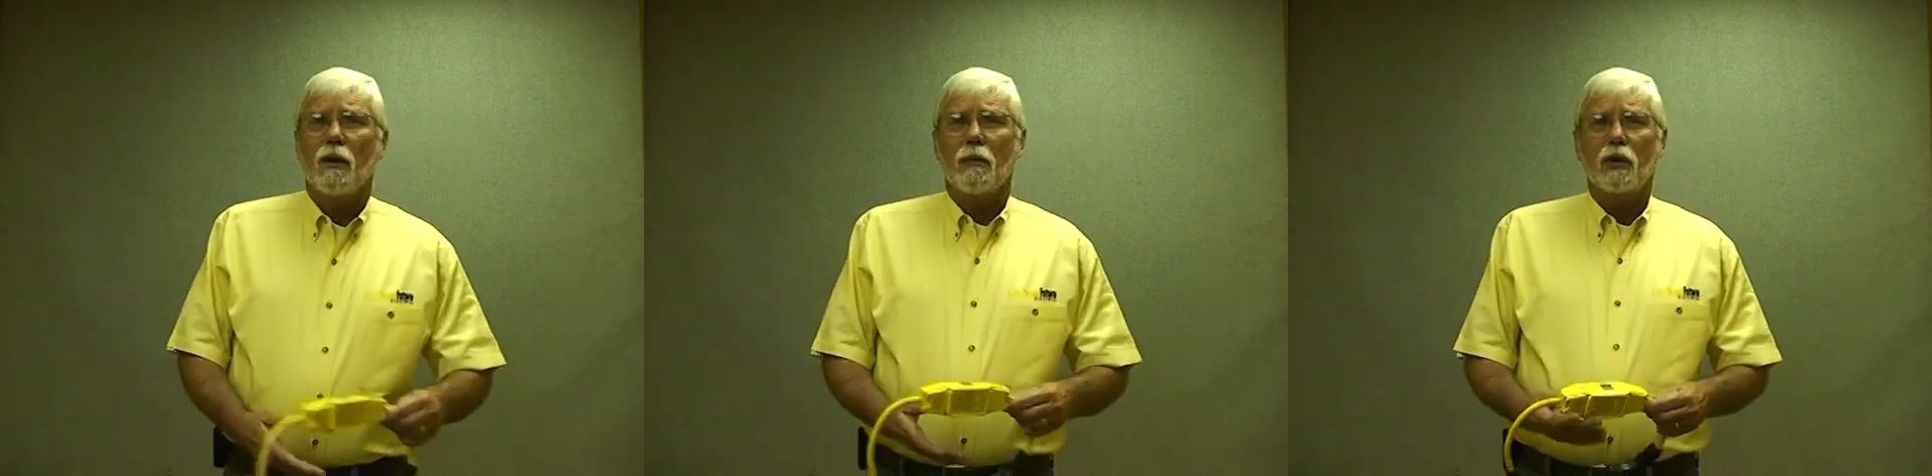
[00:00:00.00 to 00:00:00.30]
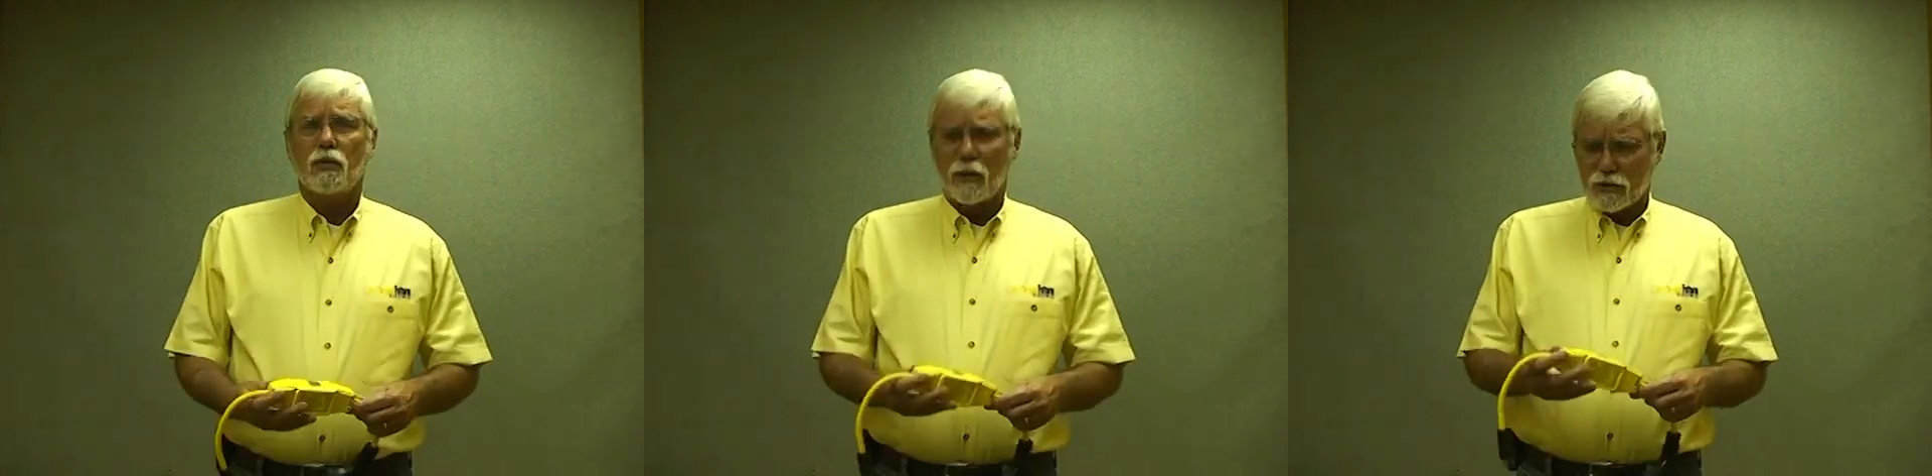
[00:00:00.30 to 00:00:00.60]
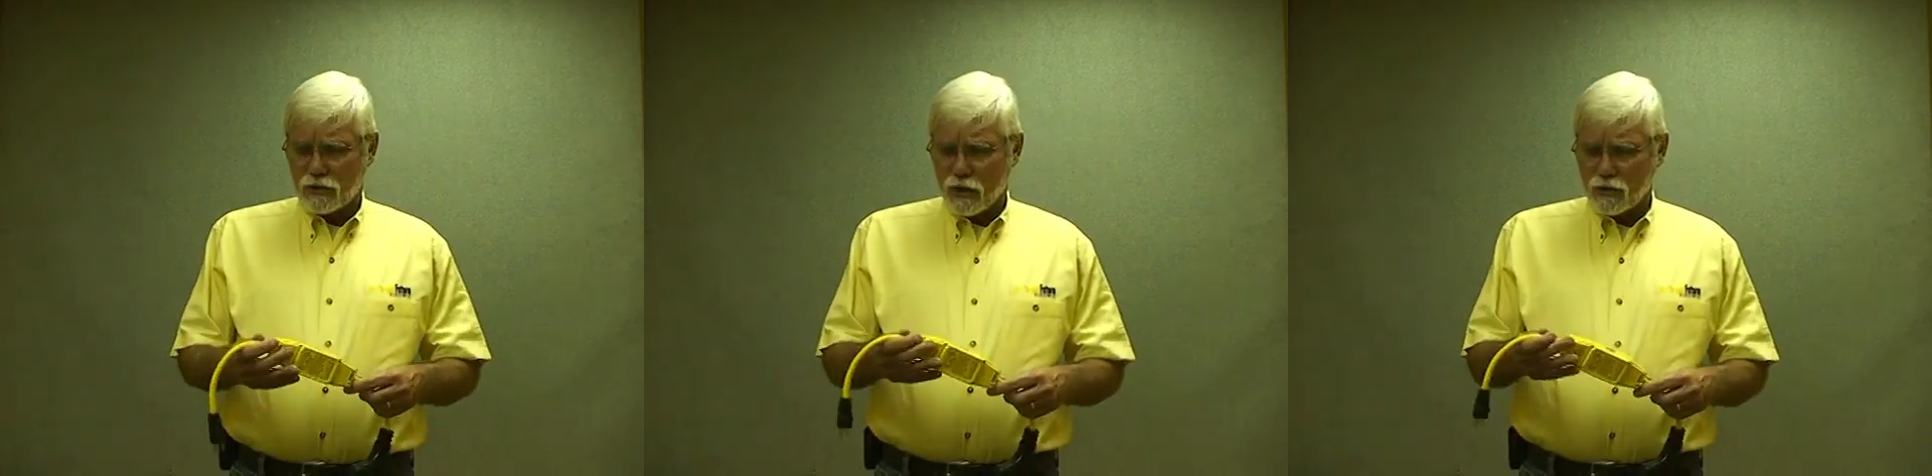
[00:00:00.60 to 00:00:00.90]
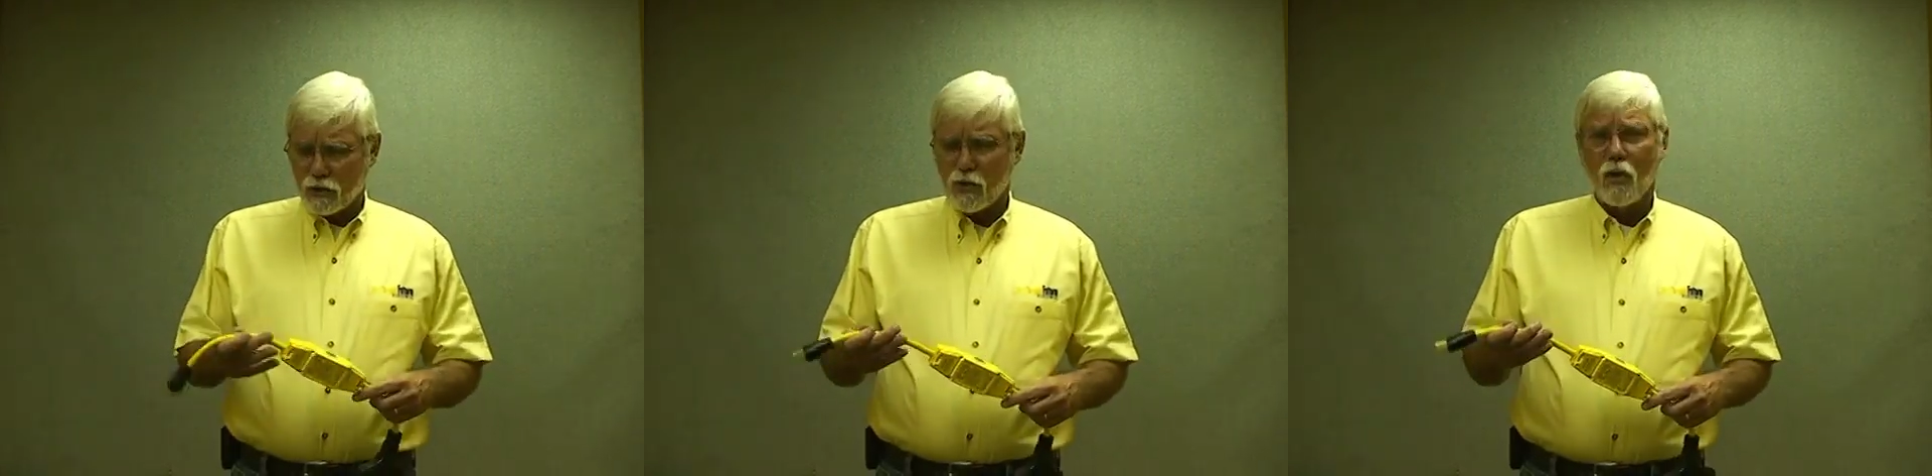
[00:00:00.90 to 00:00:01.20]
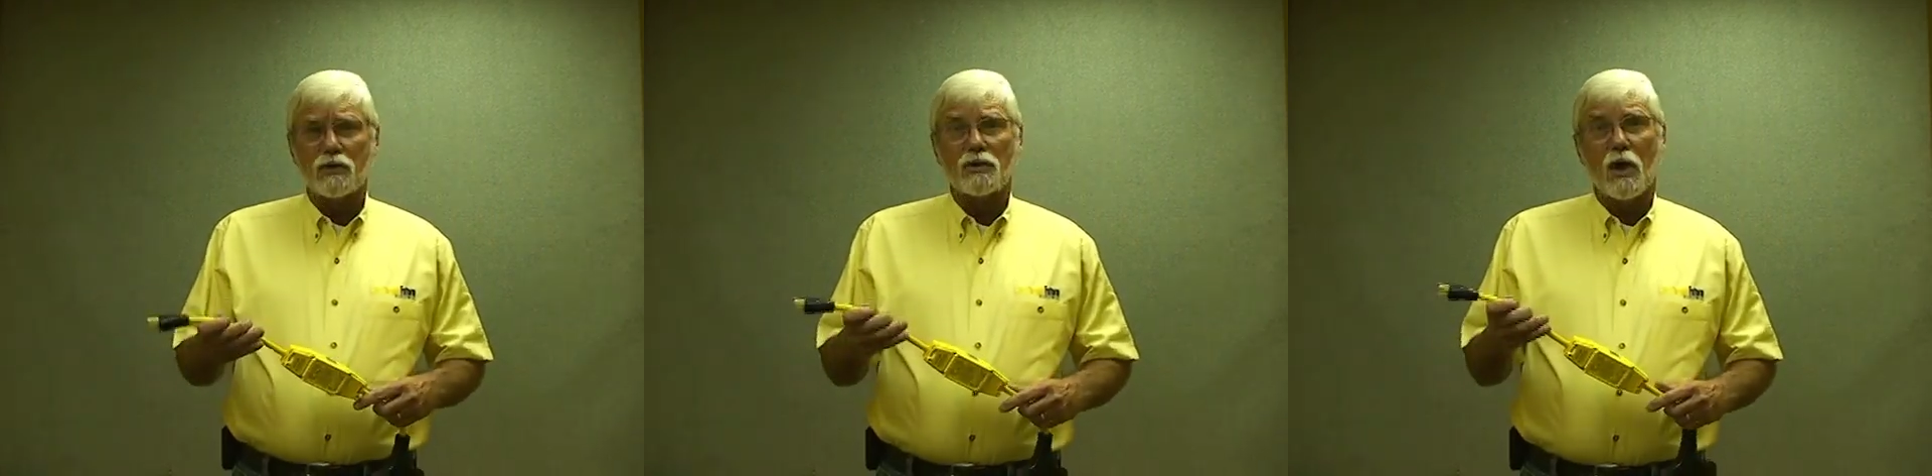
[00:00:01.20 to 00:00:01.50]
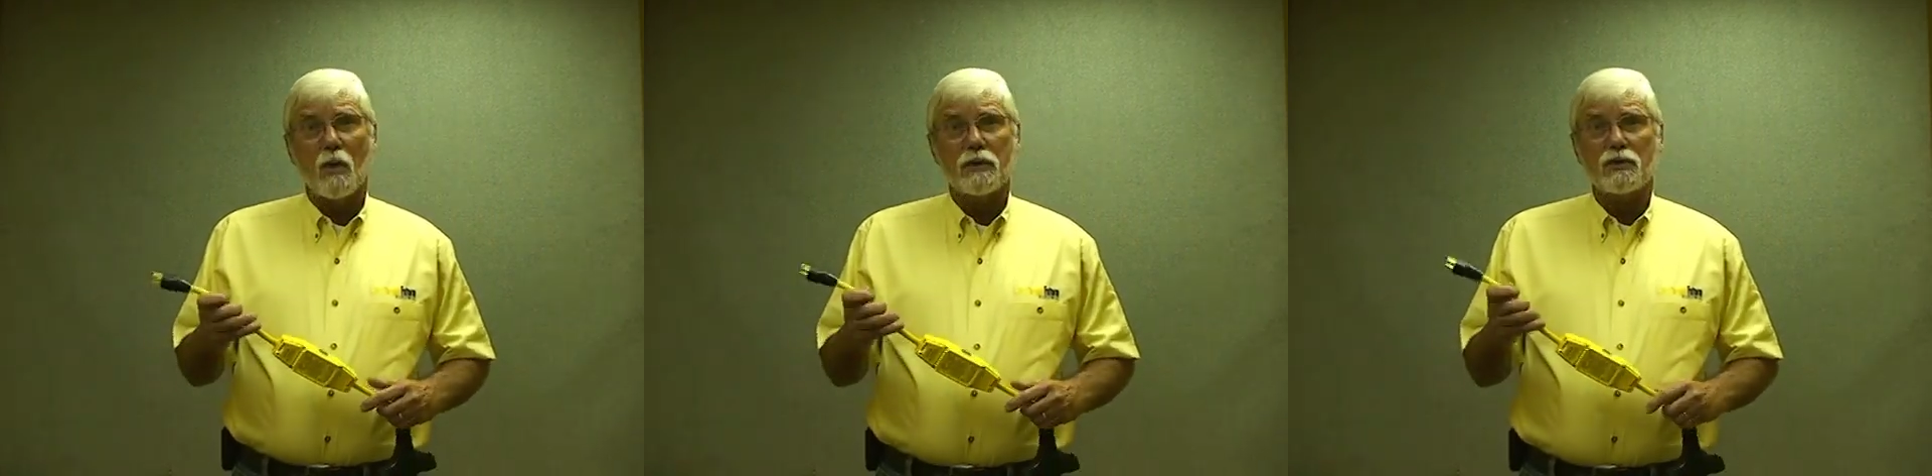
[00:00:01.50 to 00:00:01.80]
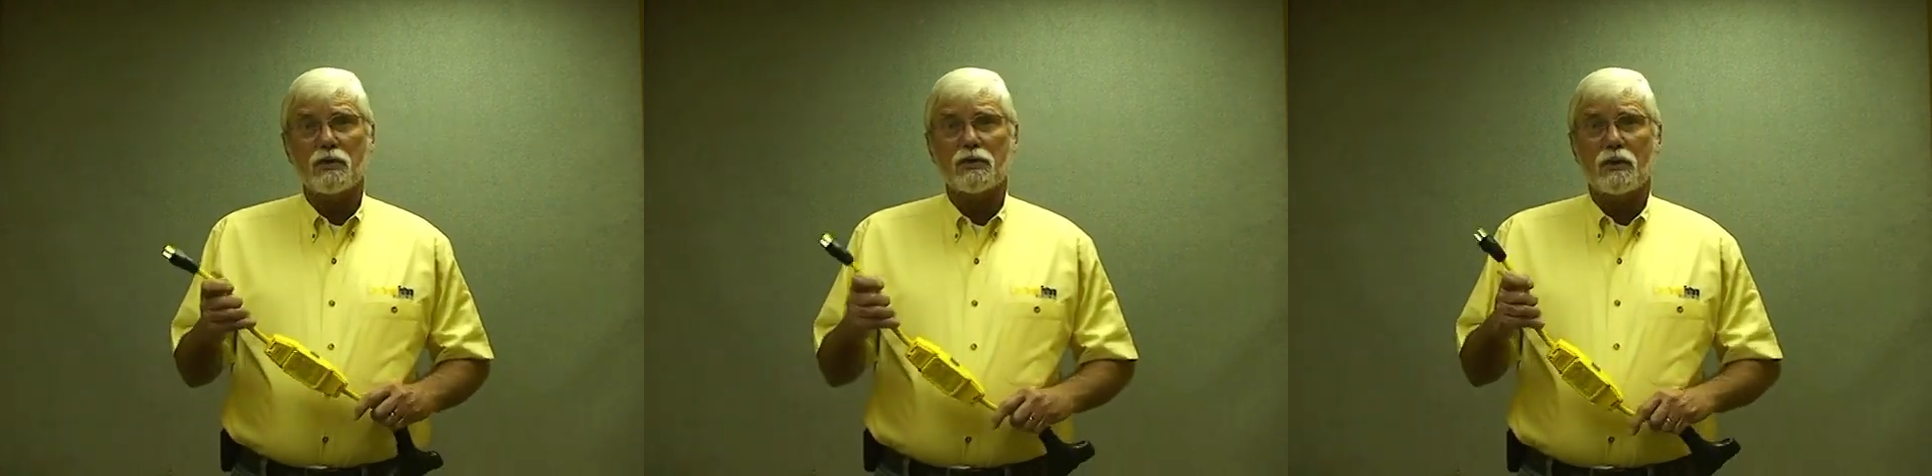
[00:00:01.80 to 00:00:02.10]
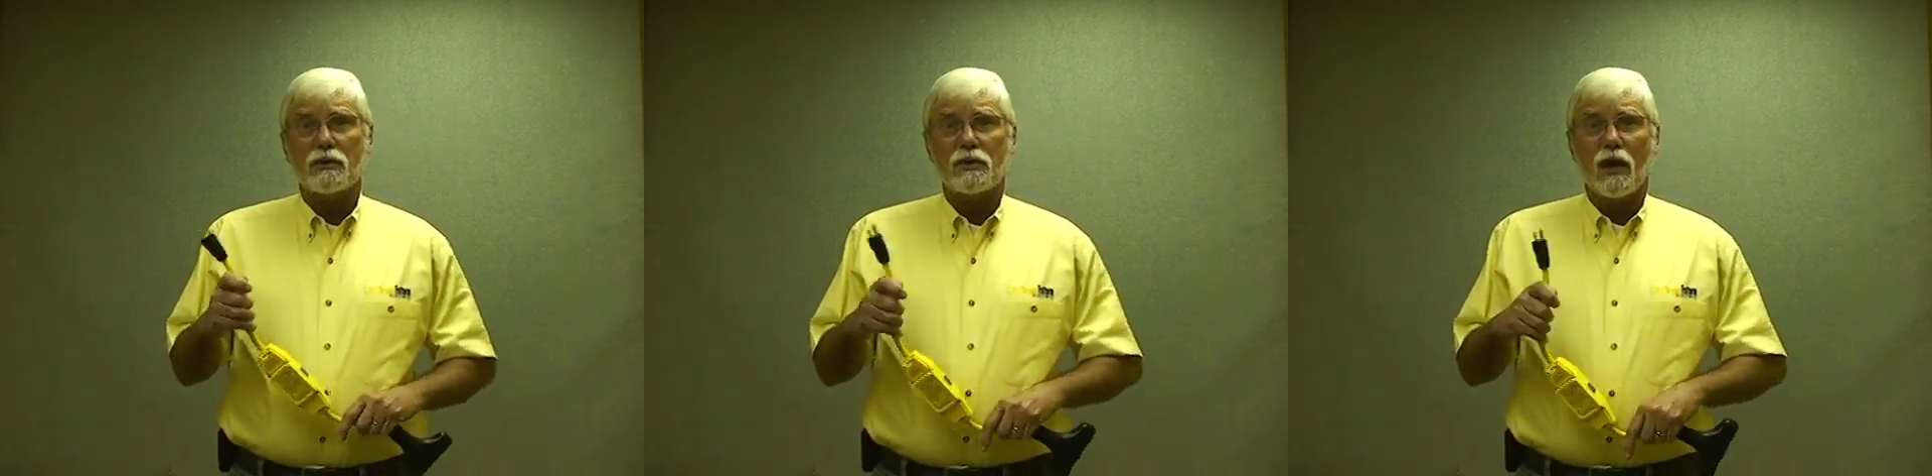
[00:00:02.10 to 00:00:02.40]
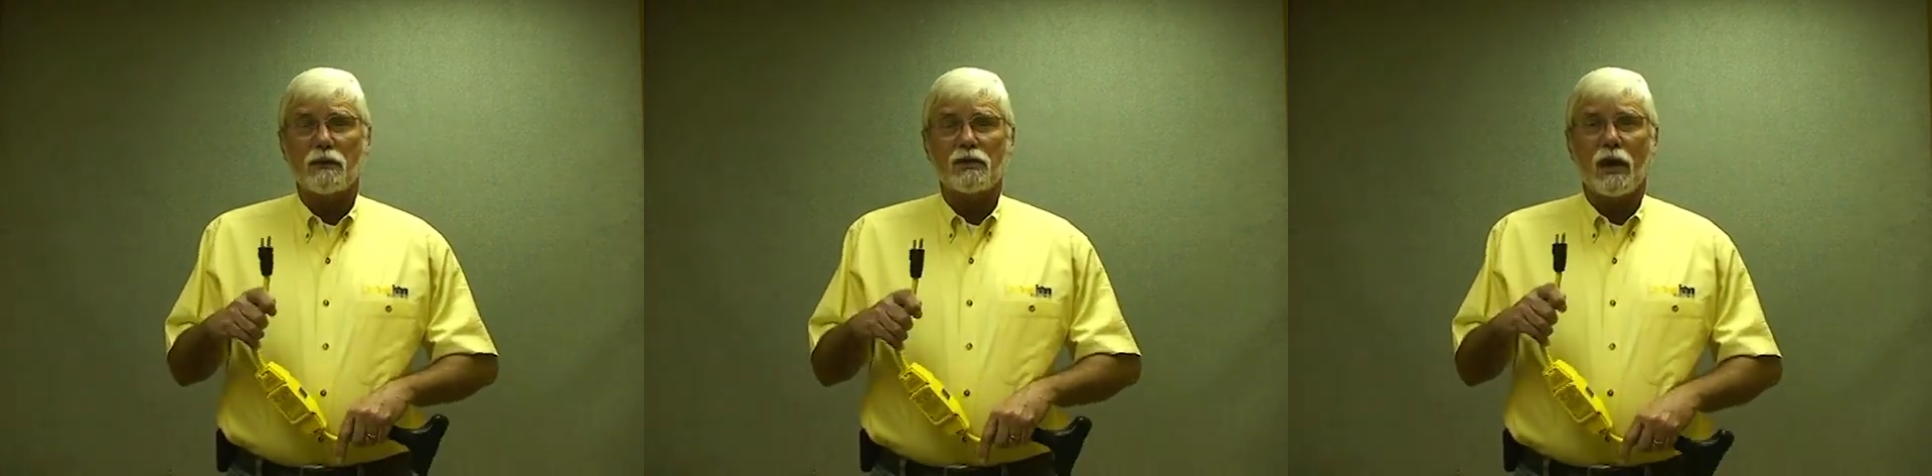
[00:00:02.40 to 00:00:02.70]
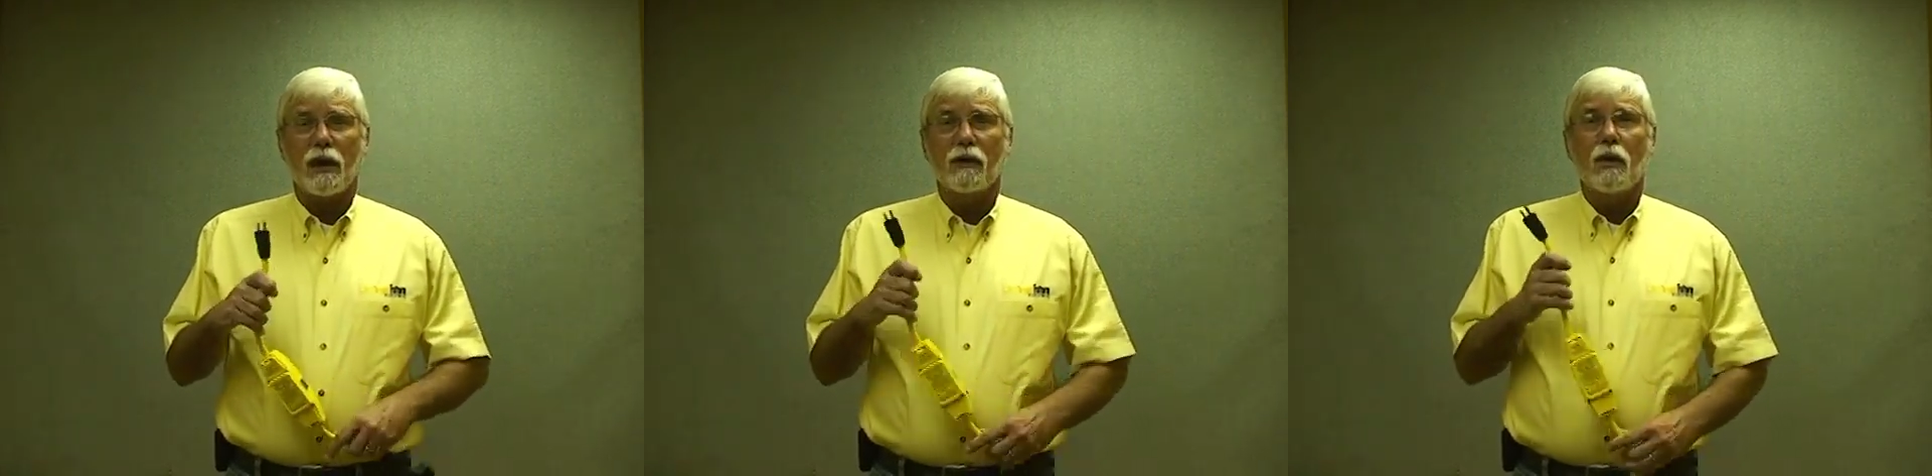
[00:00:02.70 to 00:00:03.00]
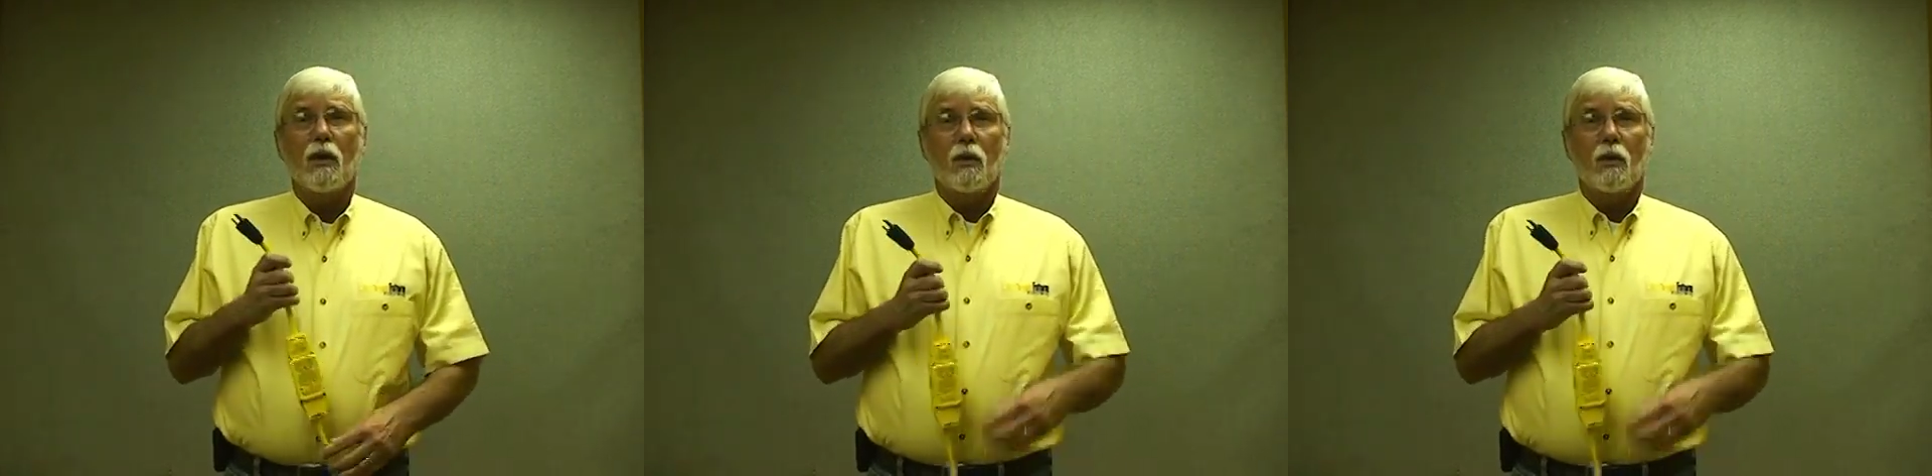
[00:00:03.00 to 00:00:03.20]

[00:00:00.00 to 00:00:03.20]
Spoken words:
multiple extension cords is always used on the job site.